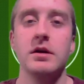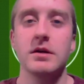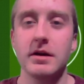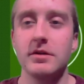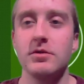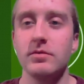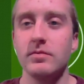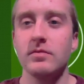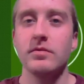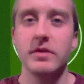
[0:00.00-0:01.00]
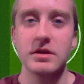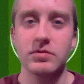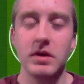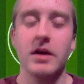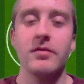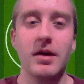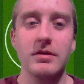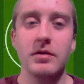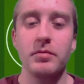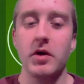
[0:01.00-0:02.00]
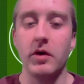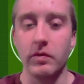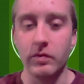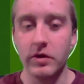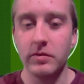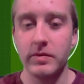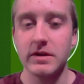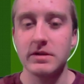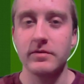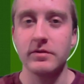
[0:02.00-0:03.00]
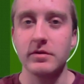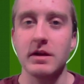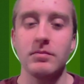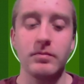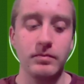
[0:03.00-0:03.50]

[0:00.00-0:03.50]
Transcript: Going to do this Weekend Roundup a little bit differently.